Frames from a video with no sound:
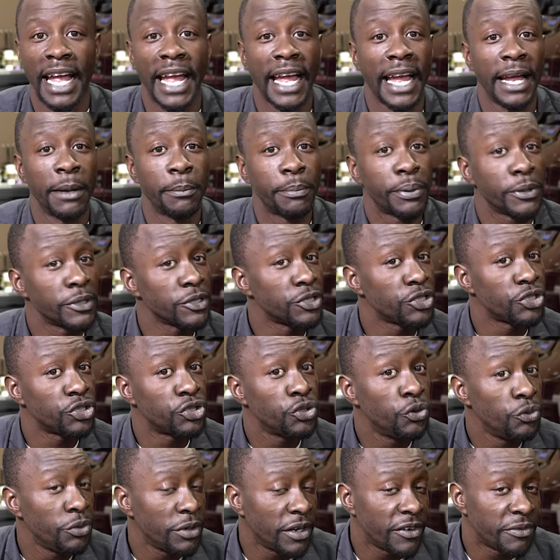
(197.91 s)
in
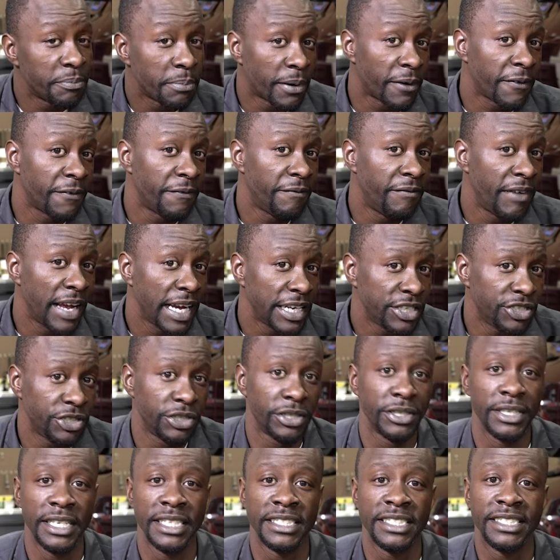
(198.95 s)
pursuit of
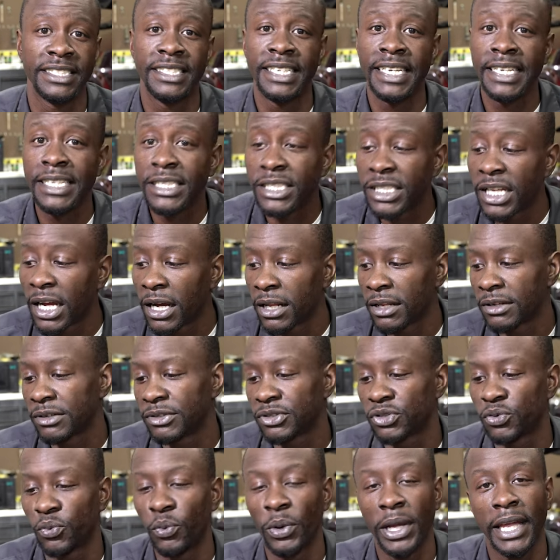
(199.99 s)
perfection as
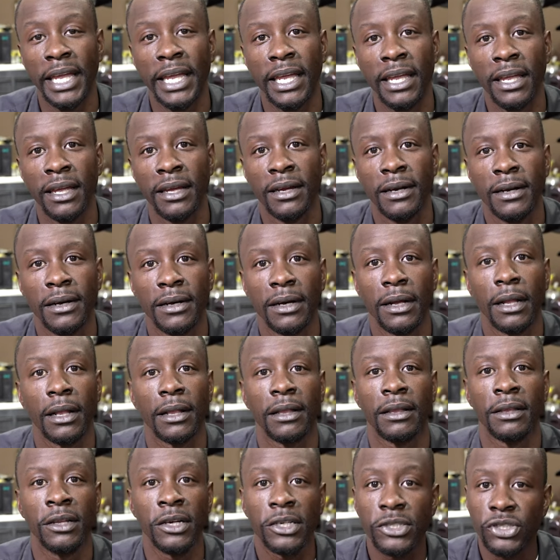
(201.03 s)
detailers, we
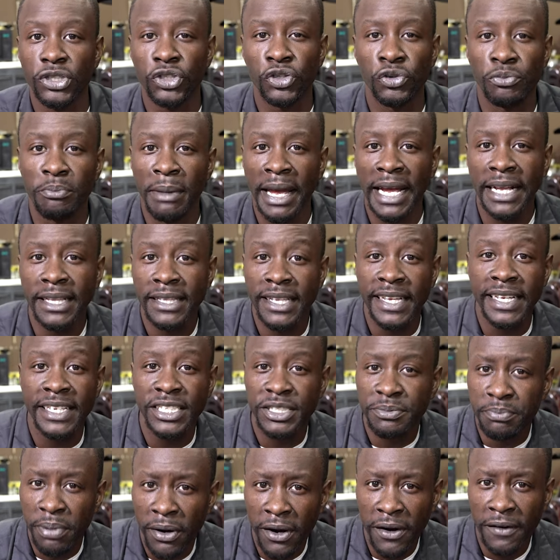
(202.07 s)
look to make
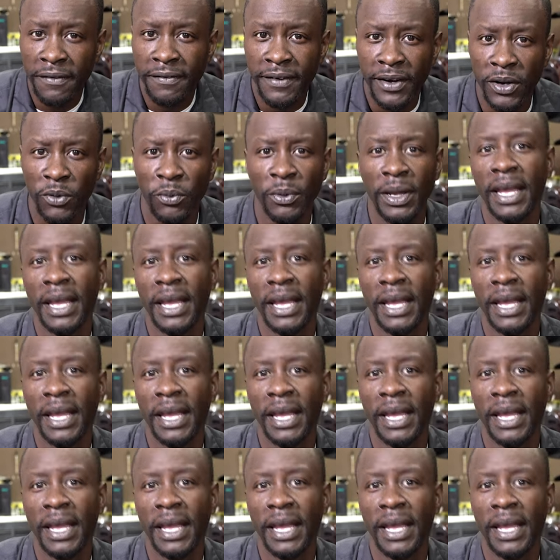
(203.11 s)
things perfect.